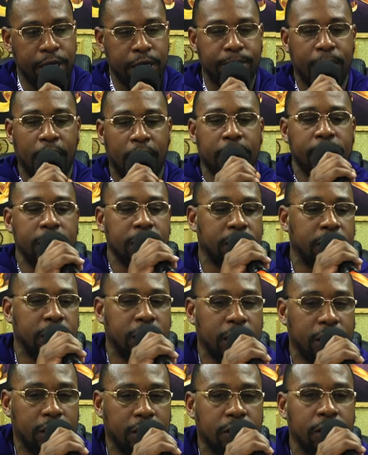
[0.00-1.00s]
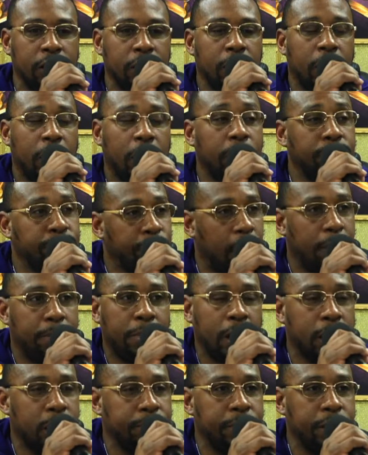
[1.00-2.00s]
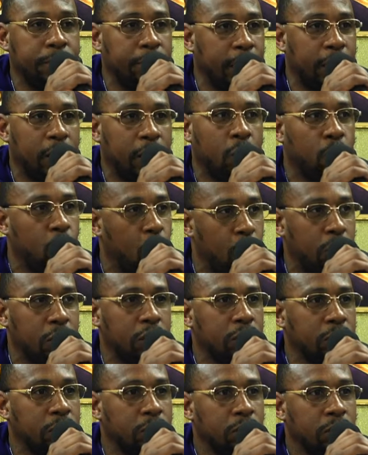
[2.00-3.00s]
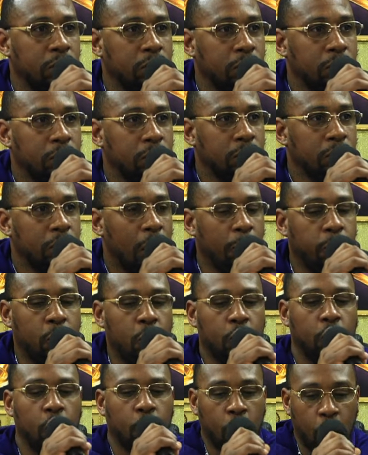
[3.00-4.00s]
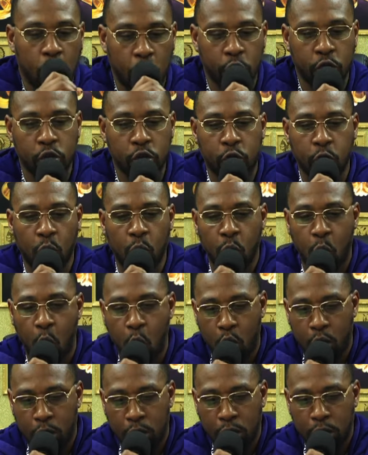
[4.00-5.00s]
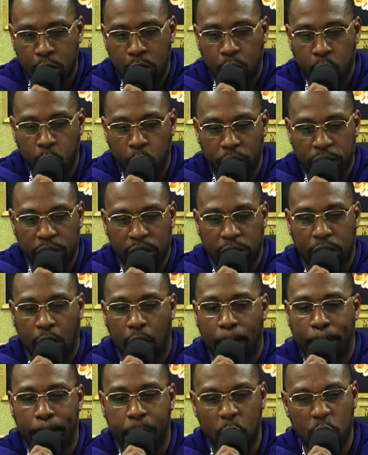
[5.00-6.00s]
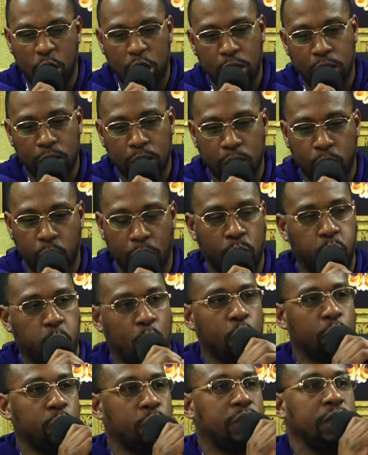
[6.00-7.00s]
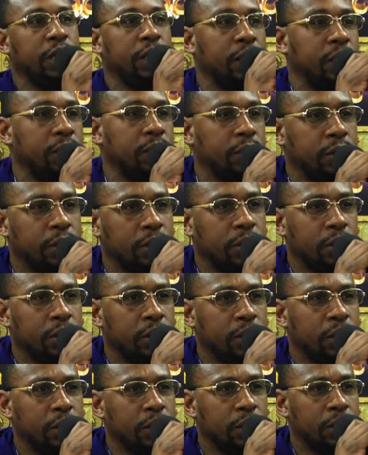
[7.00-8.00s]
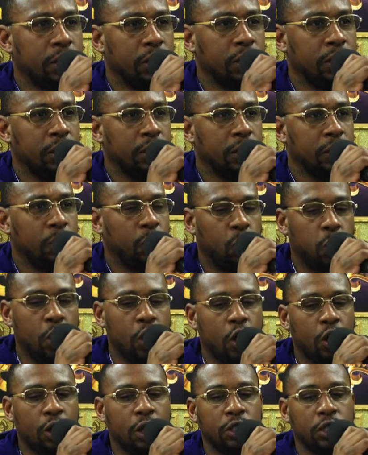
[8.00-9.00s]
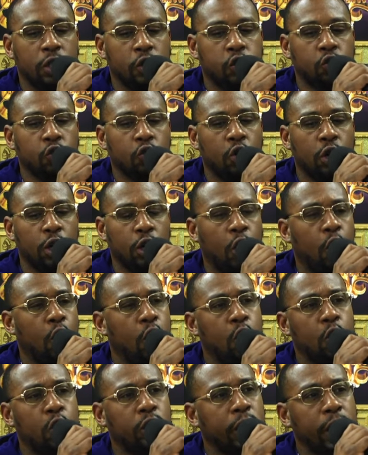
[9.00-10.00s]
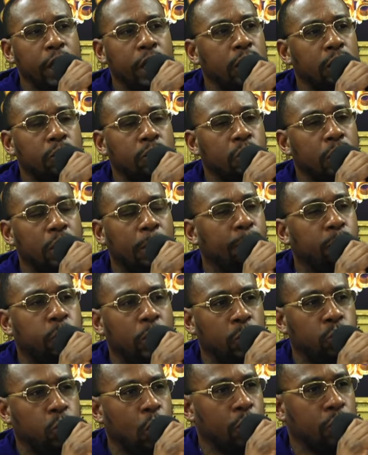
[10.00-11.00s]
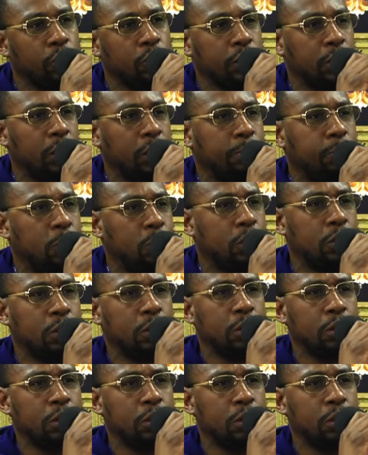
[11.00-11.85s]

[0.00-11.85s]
get my itch together. I'm, I'm about to be a man of war. I'm going to learn to war with a book with words in it. We're going to destroy a whole kingdom with a, with words in a book.